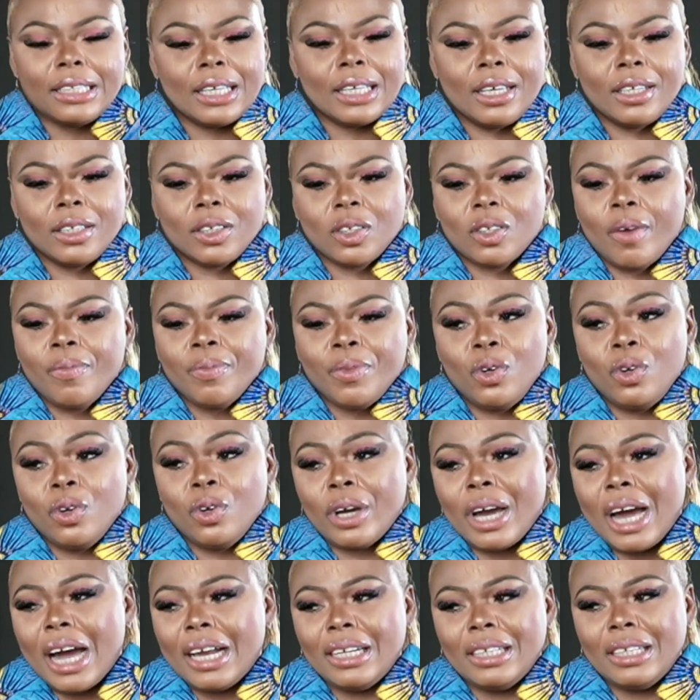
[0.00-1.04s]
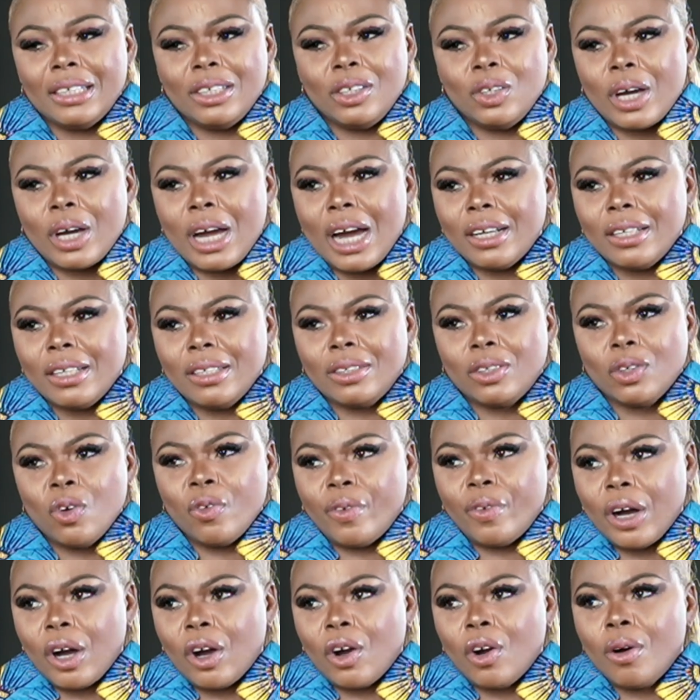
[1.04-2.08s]
is something you can you can't
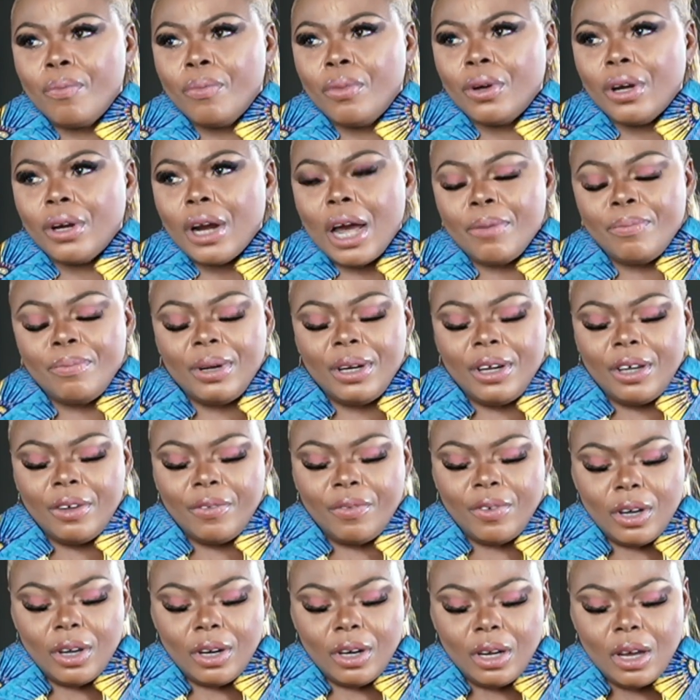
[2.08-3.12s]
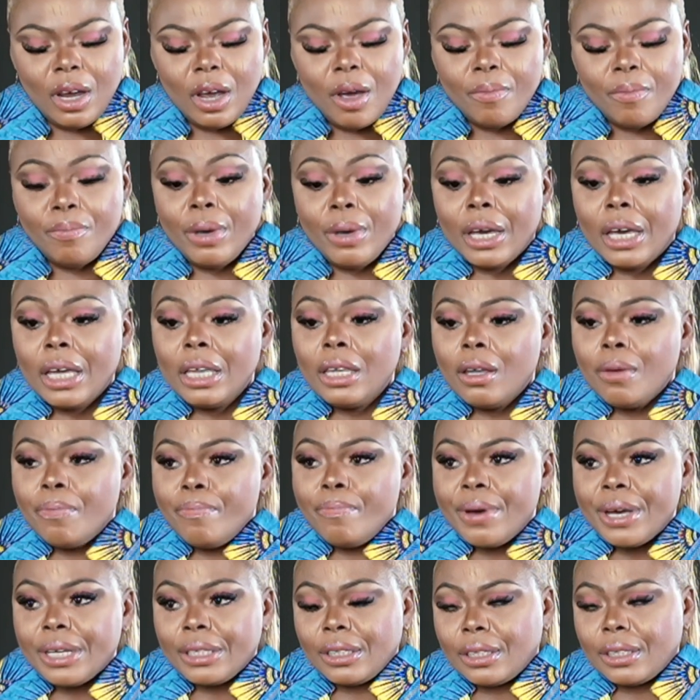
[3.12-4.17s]
overcome, but I believe in making the
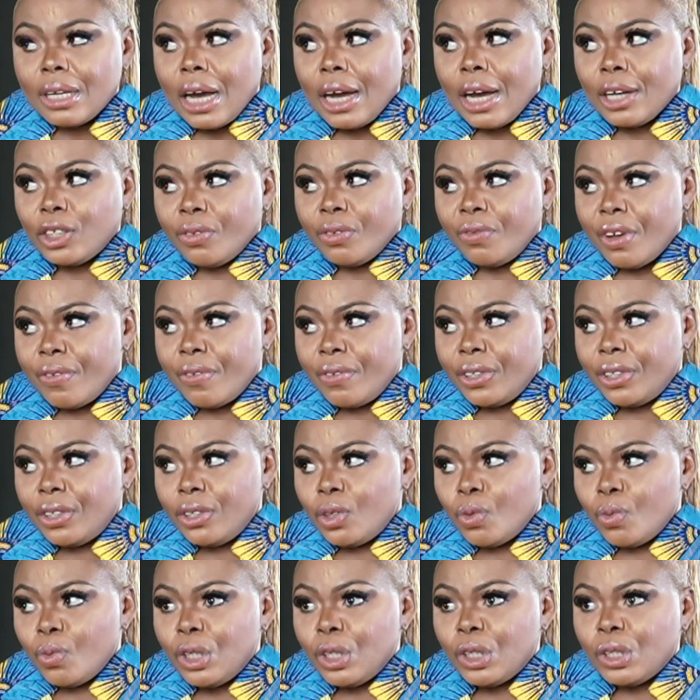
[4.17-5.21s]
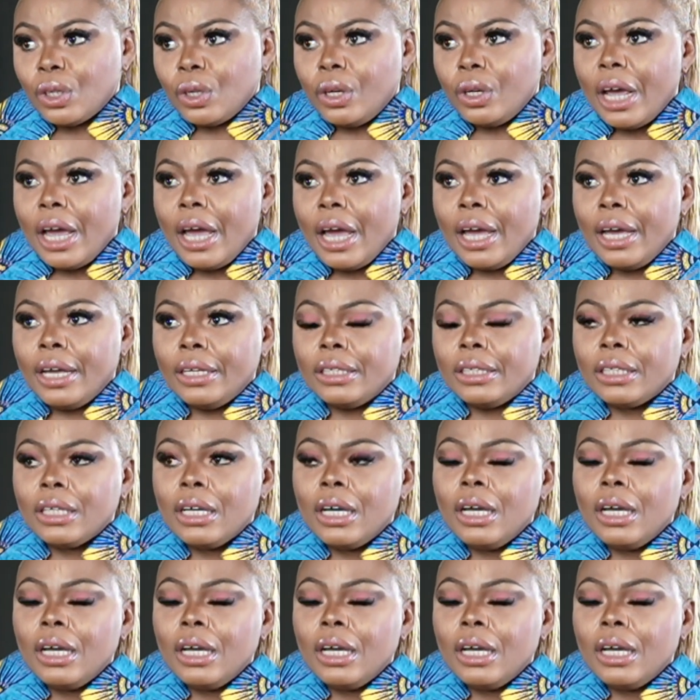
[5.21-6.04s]
best out of every situation and